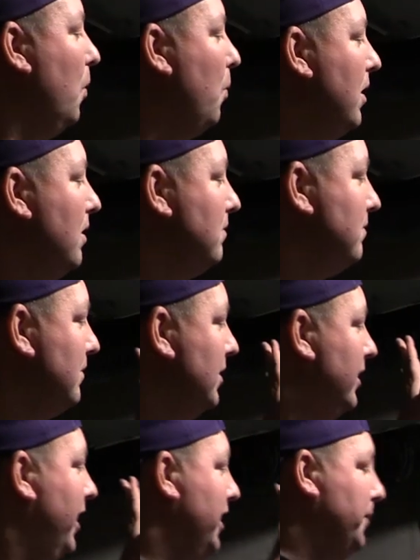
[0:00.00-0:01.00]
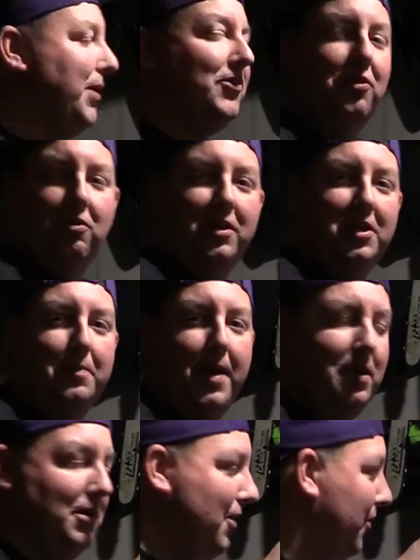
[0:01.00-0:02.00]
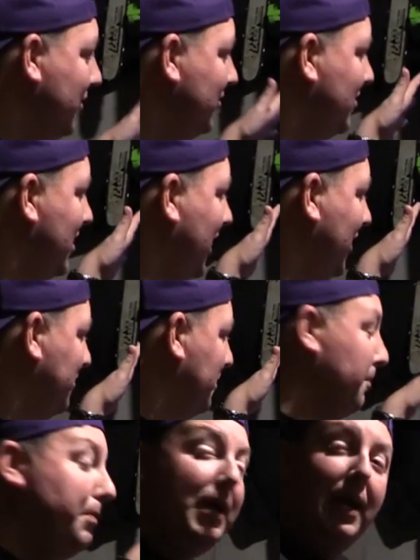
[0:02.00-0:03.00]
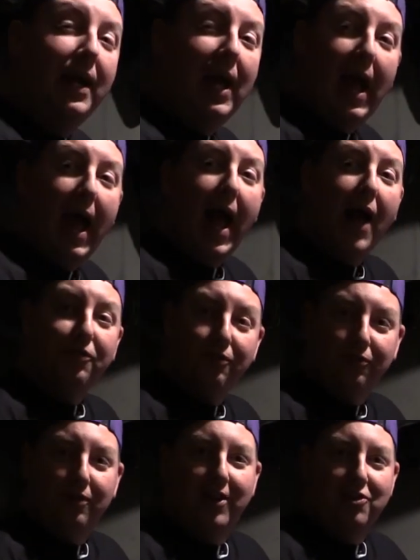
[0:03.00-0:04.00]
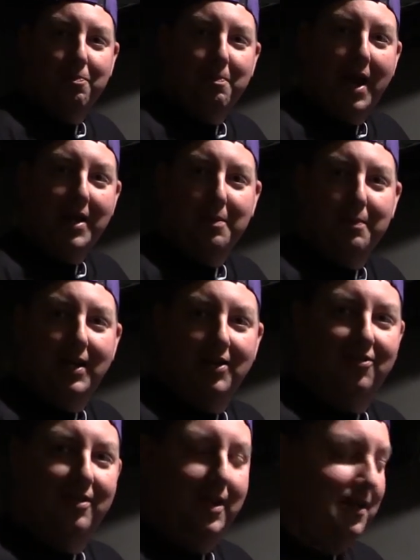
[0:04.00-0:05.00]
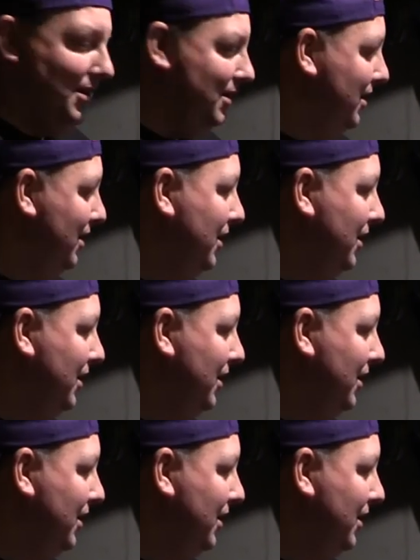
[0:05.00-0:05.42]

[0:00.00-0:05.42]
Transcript: Well, it depends on your incubator. This thing is a big ass fridge made to be insulated.